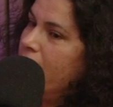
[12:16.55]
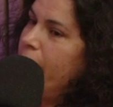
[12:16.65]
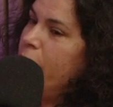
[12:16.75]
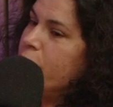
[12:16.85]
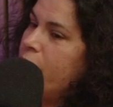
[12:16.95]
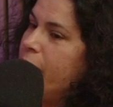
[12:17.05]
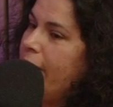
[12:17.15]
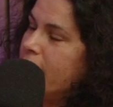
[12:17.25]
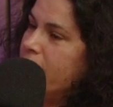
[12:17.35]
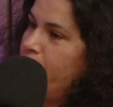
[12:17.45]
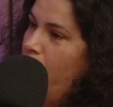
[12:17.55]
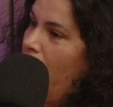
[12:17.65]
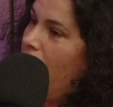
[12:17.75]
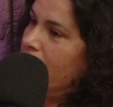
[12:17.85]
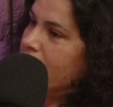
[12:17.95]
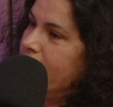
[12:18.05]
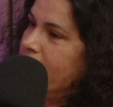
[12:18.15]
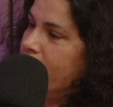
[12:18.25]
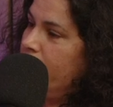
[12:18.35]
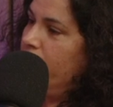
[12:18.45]
but you don't get to the product
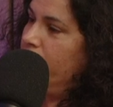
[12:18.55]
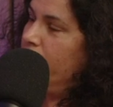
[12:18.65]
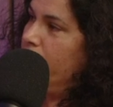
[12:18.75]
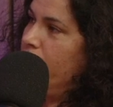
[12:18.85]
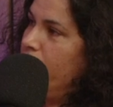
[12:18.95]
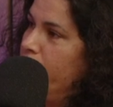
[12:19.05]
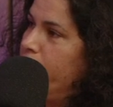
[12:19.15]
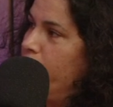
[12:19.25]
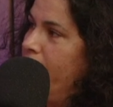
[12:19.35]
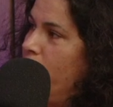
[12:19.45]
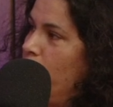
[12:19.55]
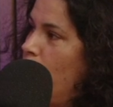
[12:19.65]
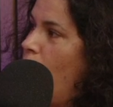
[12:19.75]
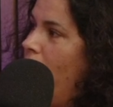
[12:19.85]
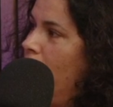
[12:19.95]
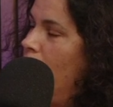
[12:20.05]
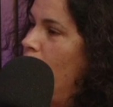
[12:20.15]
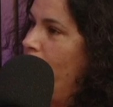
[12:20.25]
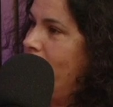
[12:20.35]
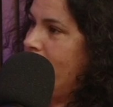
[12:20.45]
until you've already gone quite a
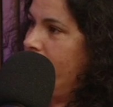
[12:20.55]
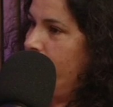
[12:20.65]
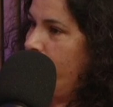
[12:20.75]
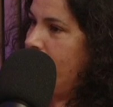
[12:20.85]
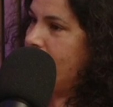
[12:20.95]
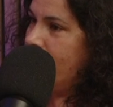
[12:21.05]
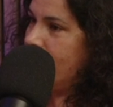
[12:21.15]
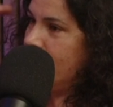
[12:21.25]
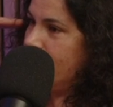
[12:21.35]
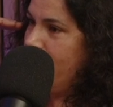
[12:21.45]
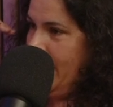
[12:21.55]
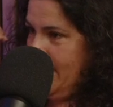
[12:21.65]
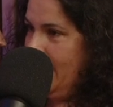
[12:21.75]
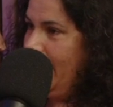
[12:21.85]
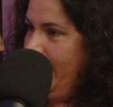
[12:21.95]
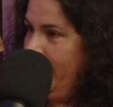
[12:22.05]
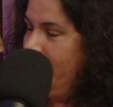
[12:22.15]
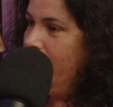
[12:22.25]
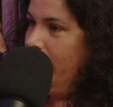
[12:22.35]
long way down the process mentally